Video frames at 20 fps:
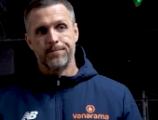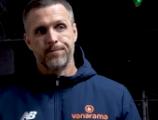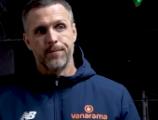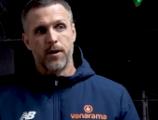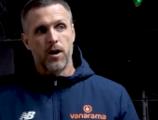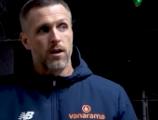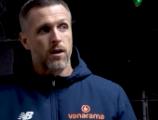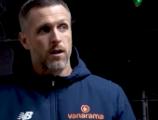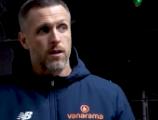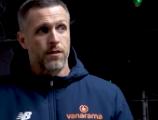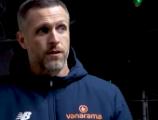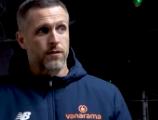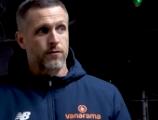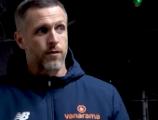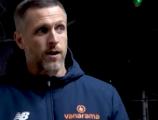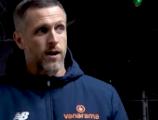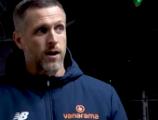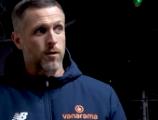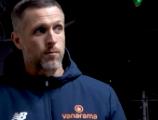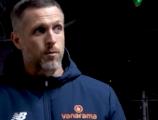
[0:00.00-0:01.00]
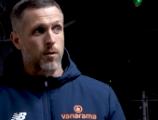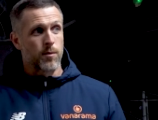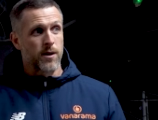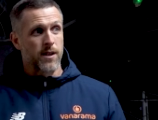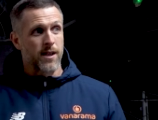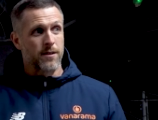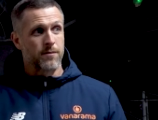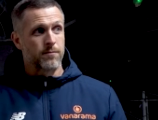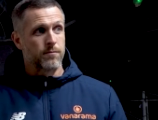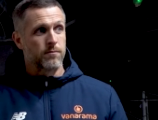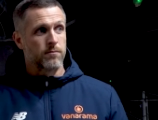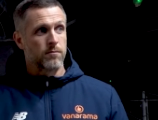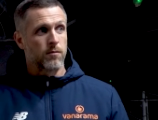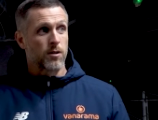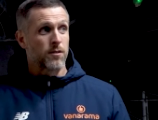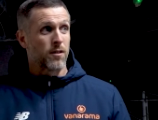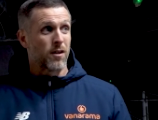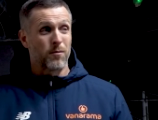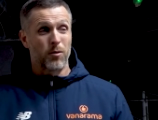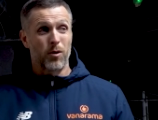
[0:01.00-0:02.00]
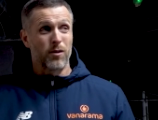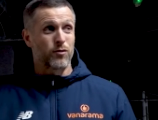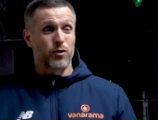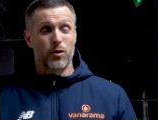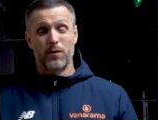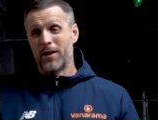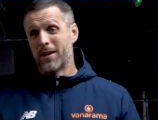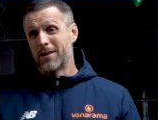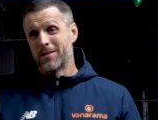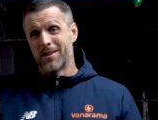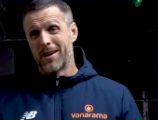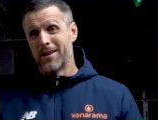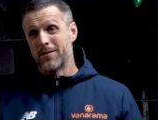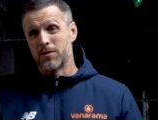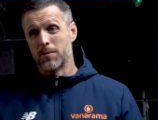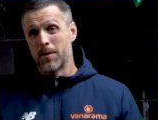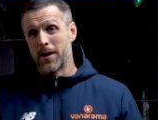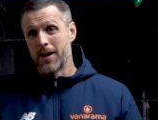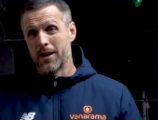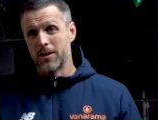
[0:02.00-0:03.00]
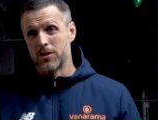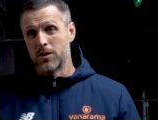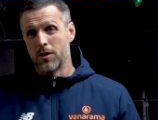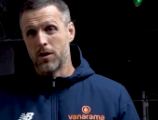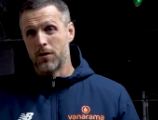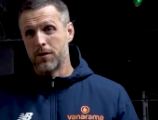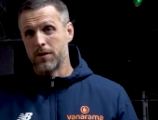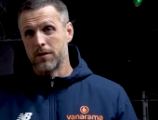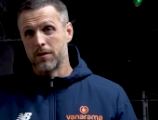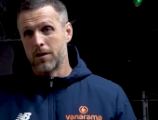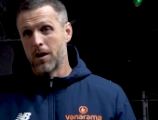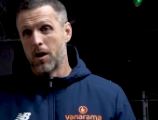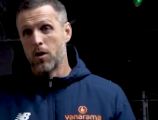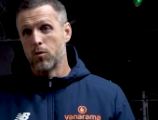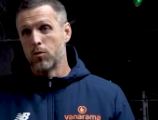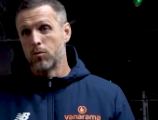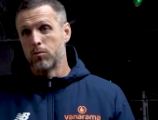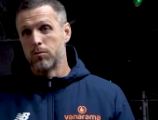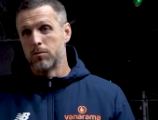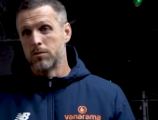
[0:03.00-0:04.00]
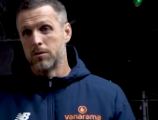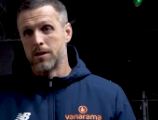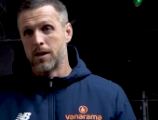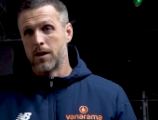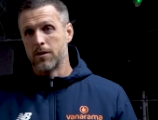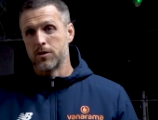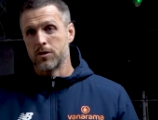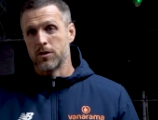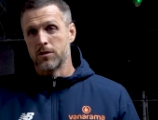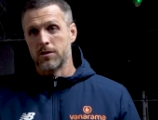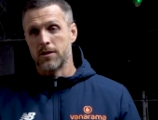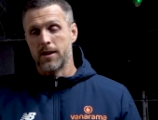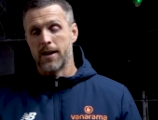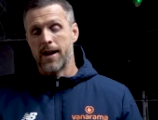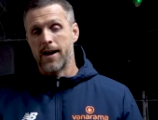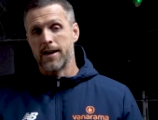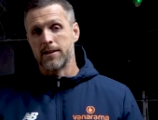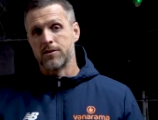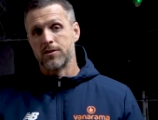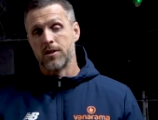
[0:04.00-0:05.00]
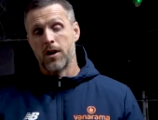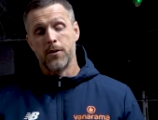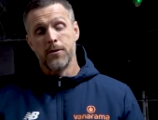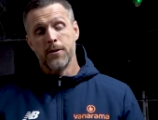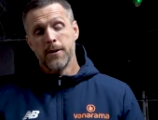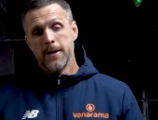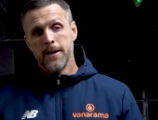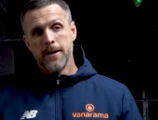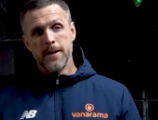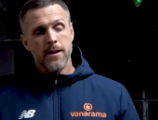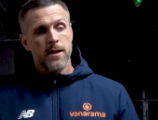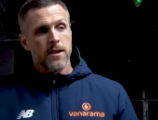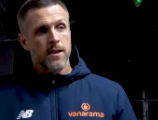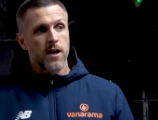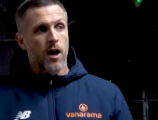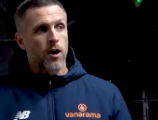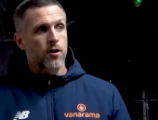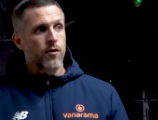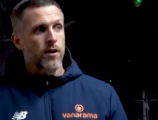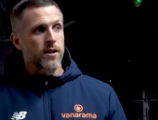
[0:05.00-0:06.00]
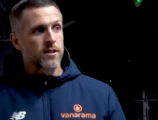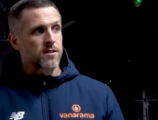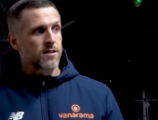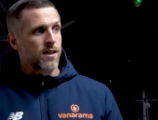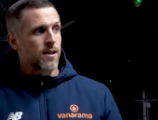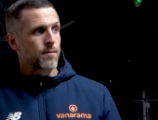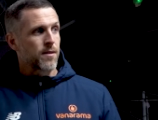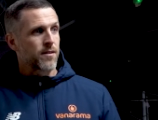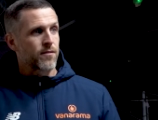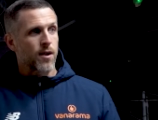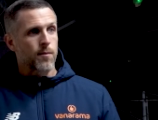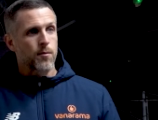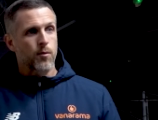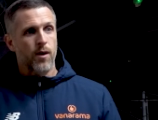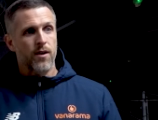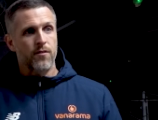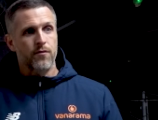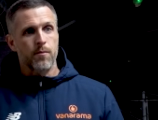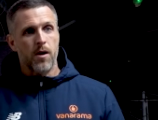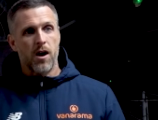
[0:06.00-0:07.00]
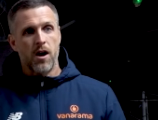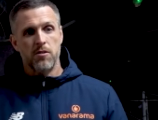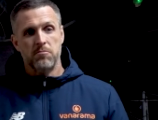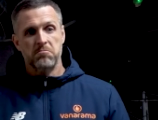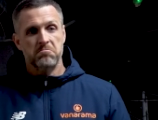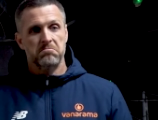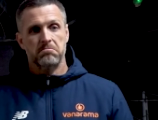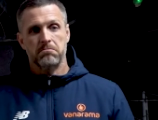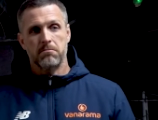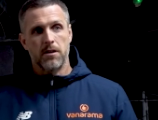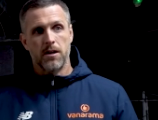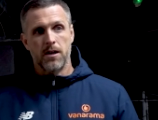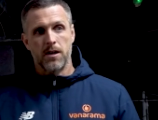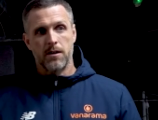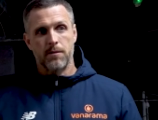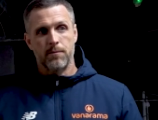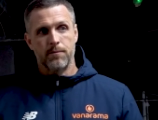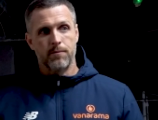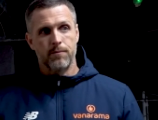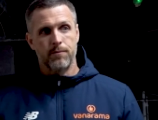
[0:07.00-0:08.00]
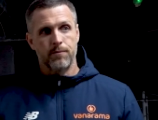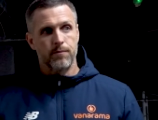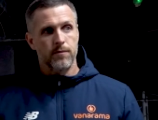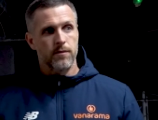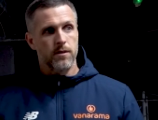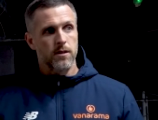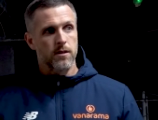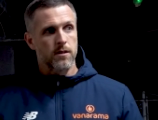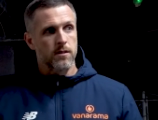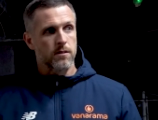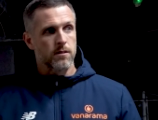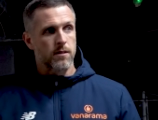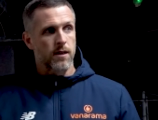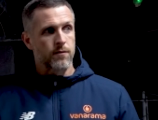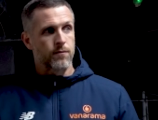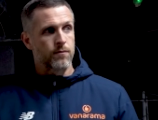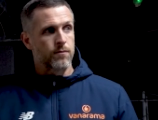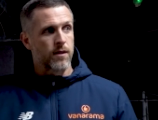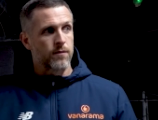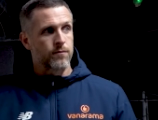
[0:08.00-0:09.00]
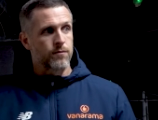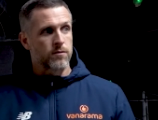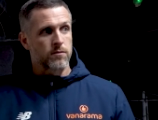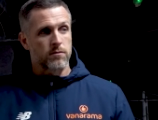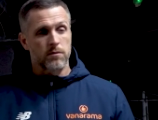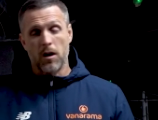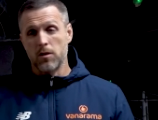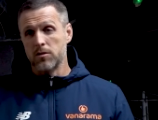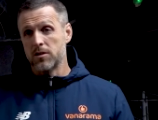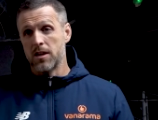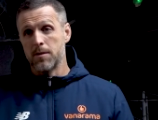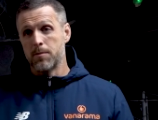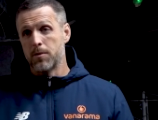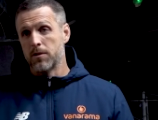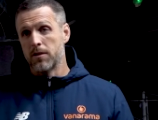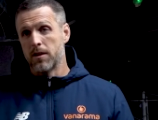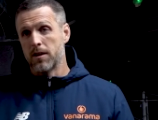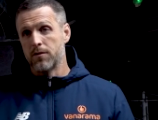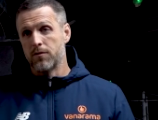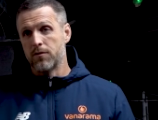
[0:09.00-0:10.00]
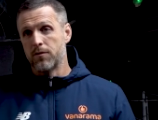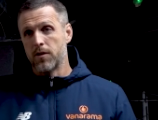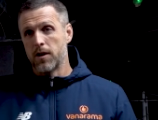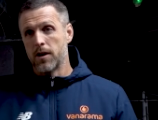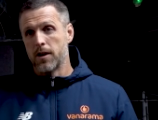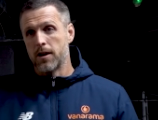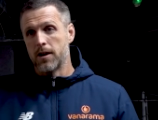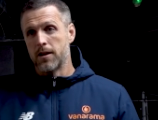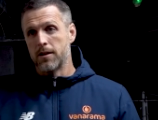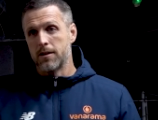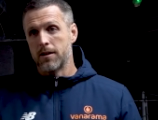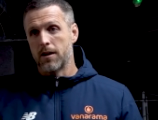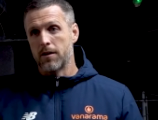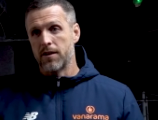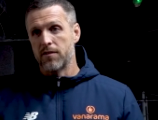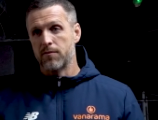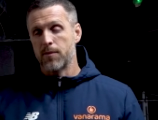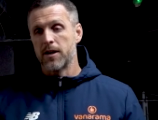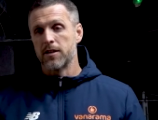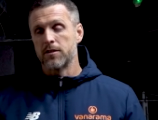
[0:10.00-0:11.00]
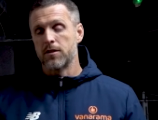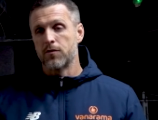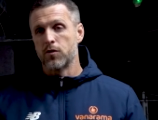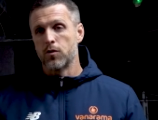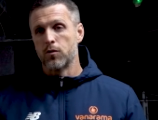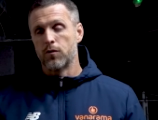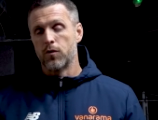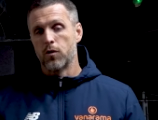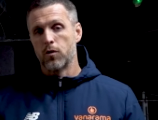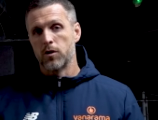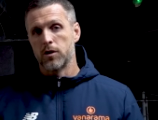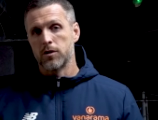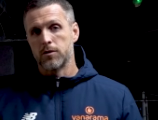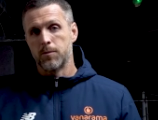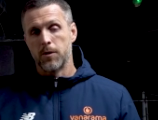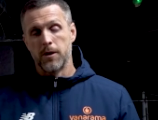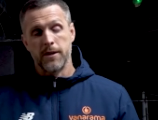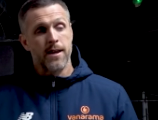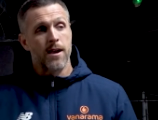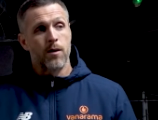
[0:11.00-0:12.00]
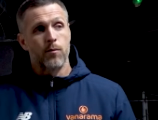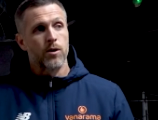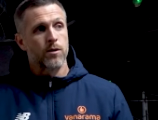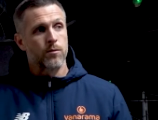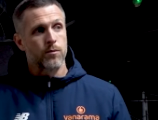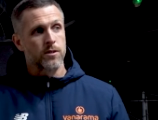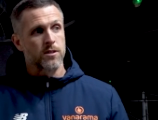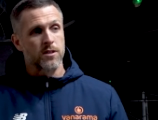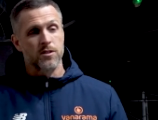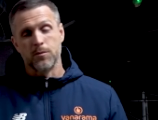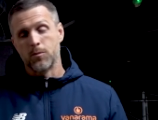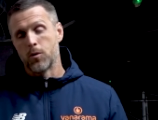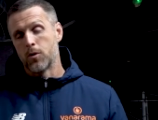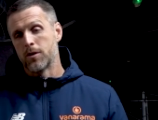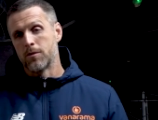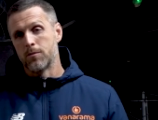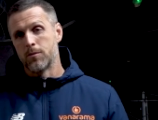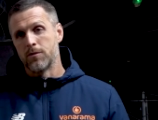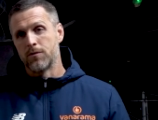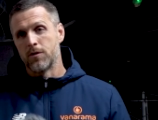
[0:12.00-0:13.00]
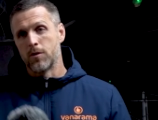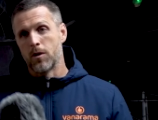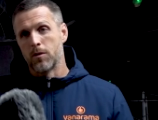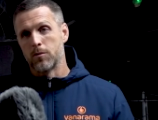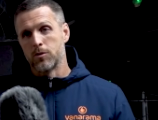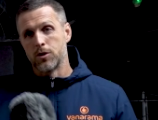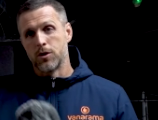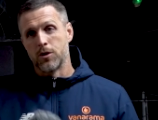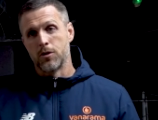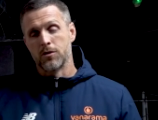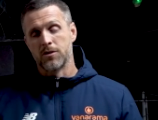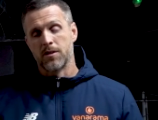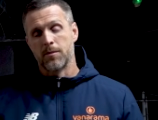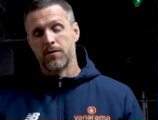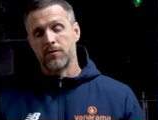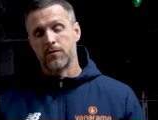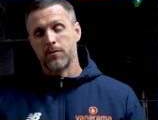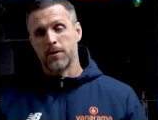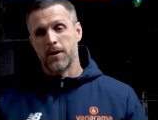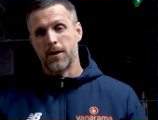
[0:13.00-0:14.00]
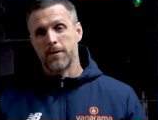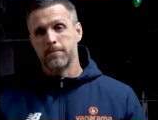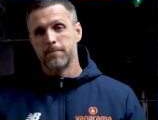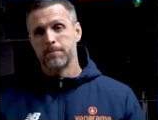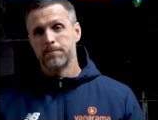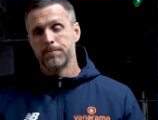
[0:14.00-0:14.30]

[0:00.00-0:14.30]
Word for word: I think Franco probably had, I'm not even sure if he had a save to make actually. I think the goal was the only chance they had, so you know, credit to them. They've come away from home, they've dug deep, and you know, they've made it difficult for us, but yeah, we're disappointed. We feel like we should have got something from the game.